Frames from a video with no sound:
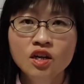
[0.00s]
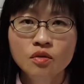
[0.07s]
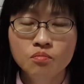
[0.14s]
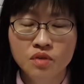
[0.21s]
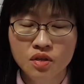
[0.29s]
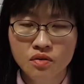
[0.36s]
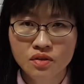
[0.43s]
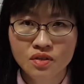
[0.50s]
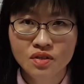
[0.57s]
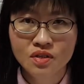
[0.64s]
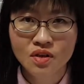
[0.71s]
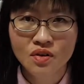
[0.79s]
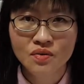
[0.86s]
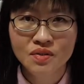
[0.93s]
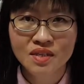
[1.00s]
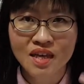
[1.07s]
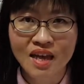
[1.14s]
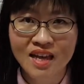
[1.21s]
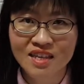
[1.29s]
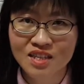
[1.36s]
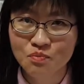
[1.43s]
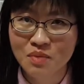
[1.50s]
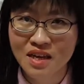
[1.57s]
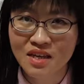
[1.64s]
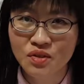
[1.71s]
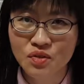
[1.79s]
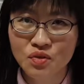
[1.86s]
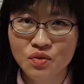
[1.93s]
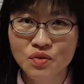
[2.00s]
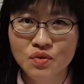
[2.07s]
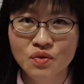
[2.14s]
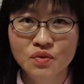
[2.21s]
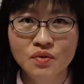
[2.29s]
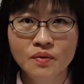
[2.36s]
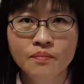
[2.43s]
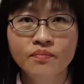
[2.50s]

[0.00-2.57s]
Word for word: mineral salts and space to grow.